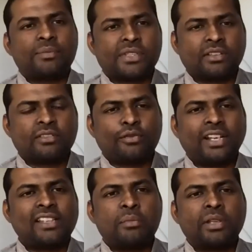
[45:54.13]
For
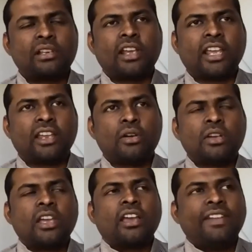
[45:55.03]
example, you know,
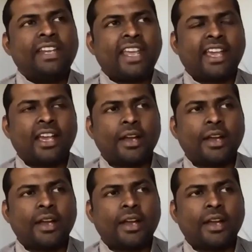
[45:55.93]
we take a